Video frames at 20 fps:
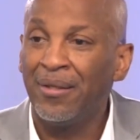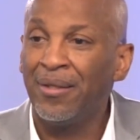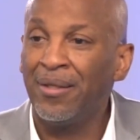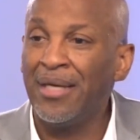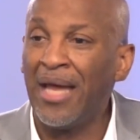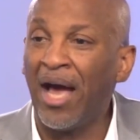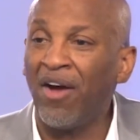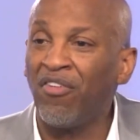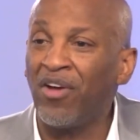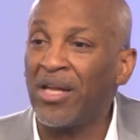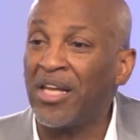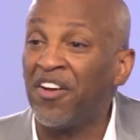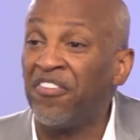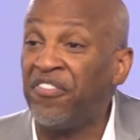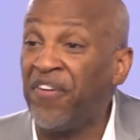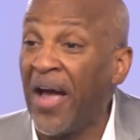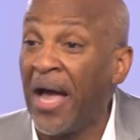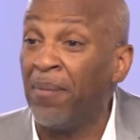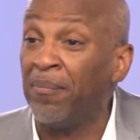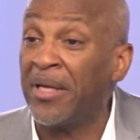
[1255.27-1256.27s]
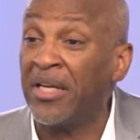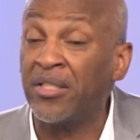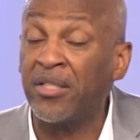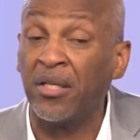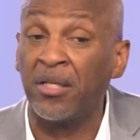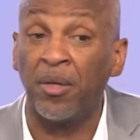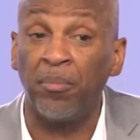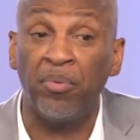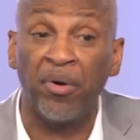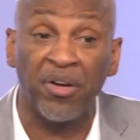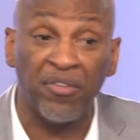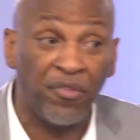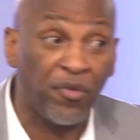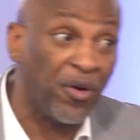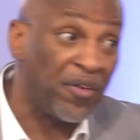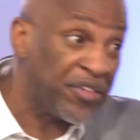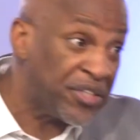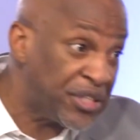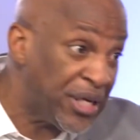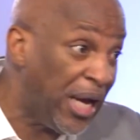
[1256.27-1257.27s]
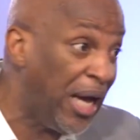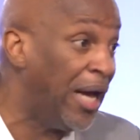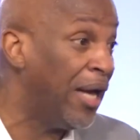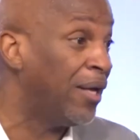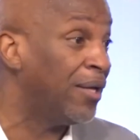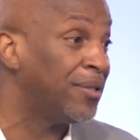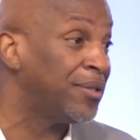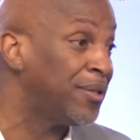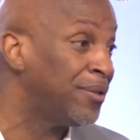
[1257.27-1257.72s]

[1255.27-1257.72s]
You're not really a family until you bring forth a child.